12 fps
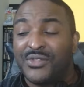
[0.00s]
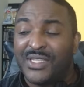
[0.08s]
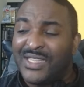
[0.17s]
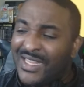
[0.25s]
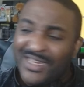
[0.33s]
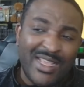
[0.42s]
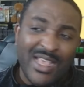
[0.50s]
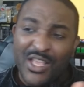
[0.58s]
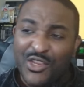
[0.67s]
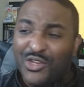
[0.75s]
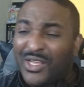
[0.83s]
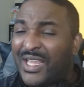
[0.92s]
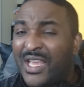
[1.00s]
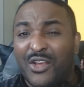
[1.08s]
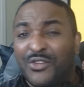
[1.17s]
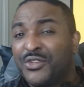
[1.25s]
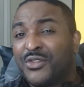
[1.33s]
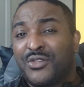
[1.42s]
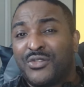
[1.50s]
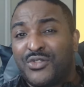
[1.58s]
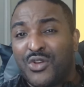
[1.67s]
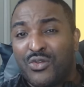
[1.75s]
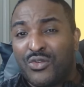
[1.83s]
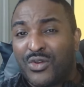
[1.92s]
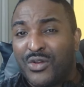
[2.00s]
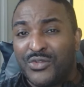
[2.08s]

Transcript: And then you look at Elder Toguro